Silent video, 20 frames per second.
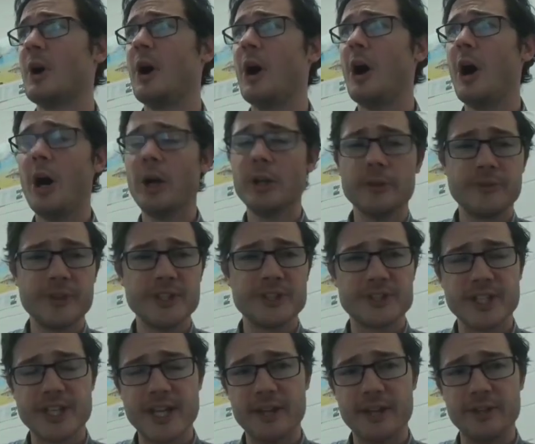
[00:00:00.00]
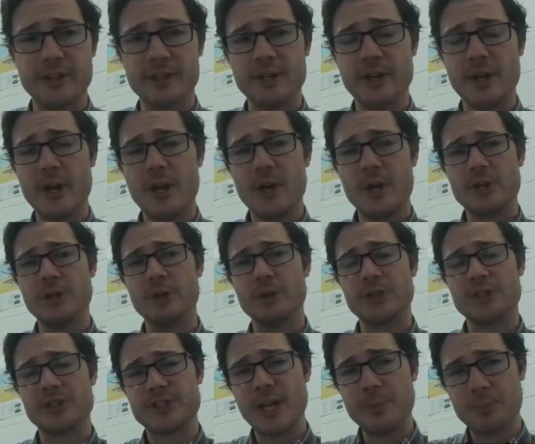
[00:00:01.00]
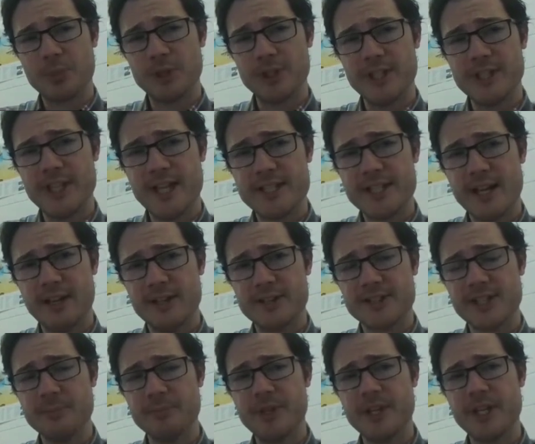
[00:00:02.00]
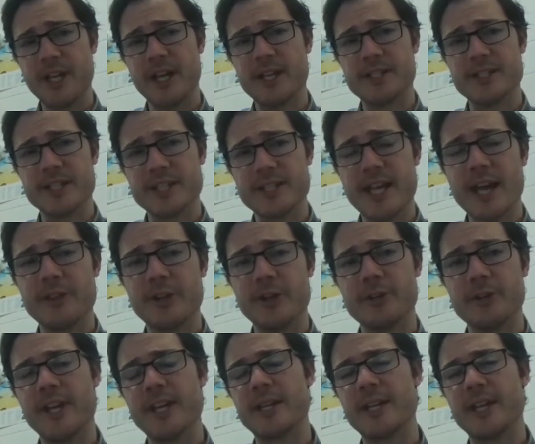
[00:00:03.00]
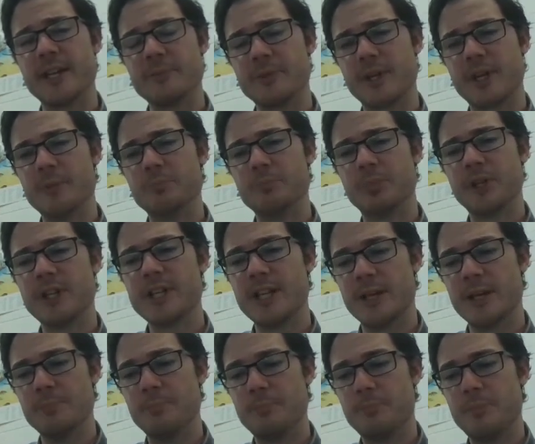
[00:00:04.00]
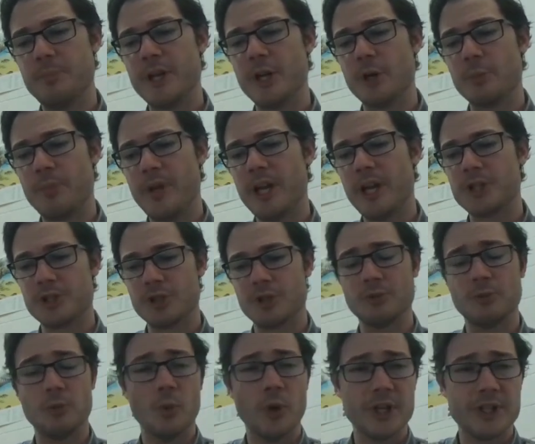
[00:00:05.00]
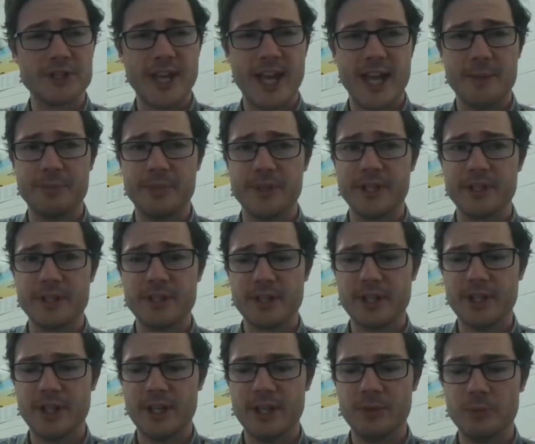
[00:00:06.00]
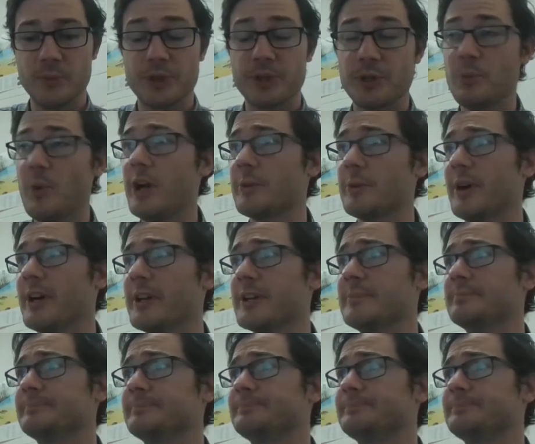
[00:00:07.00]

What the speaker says: All of these together, separately they tell us something, and together they can complete a bigger picture of what is happening with your water body.